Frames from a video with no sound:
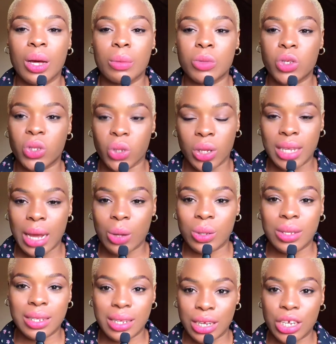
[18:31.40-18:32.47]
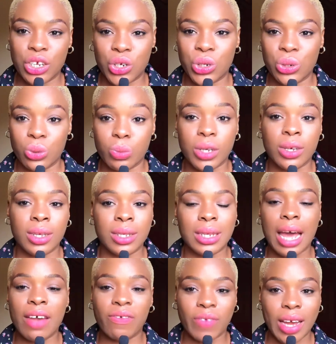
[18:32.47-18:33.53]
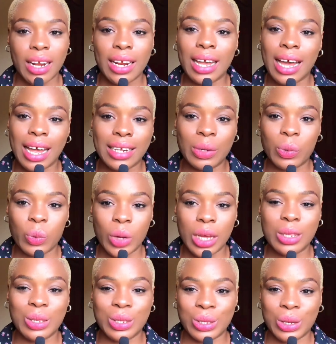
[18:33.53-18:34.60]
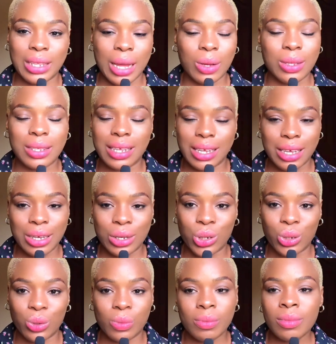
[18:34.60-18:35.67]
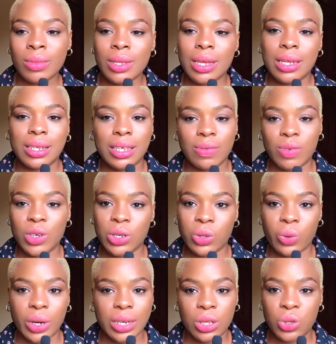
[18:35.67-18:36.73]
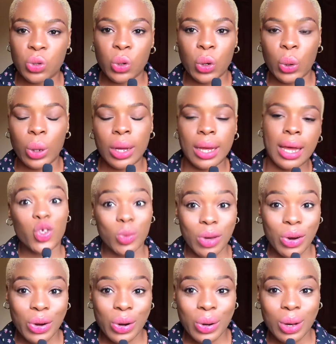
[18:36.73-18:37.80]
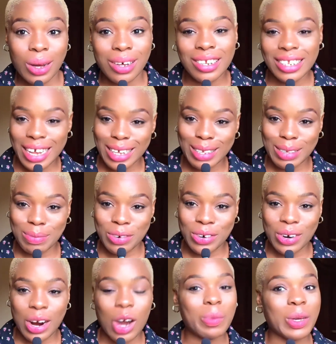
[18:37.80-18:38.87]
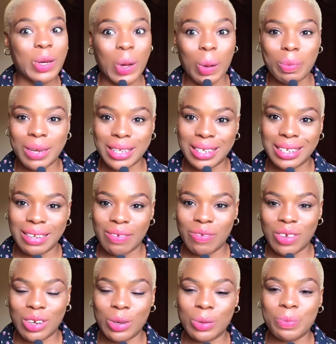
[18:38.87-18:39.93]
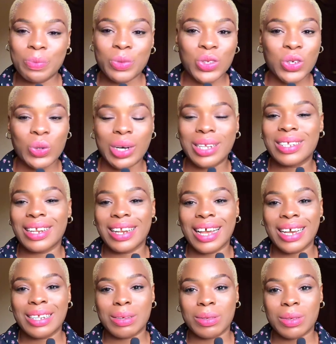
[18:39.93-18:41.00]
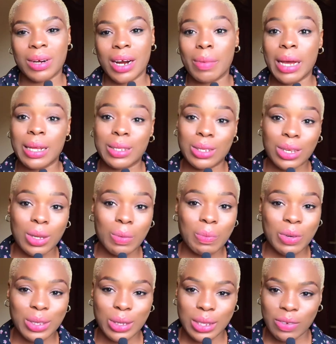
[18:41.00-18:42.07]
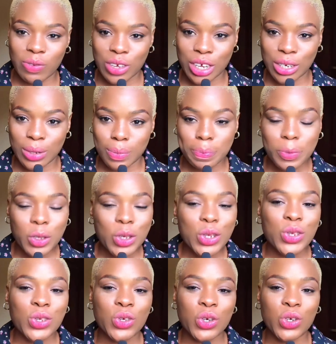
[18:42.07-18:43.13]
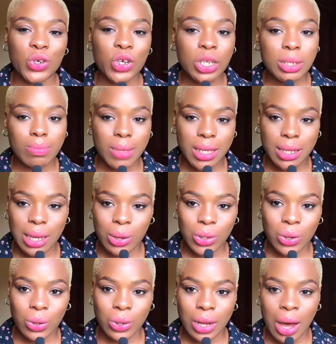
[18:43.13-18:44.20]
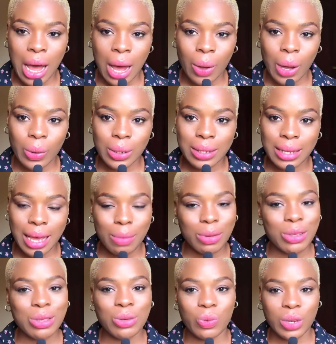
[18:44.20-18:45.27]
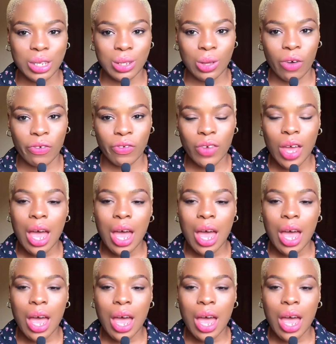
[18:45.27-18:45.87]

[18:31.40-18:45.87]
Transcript: sort out the issue, because I finally had a way to sort out the issue. This video is already too long. Tomorrow or next tomorrow, I'll be completing the video. Do all to like, subscribe, and turn on post notification so you don't miss out on how I was able to resolve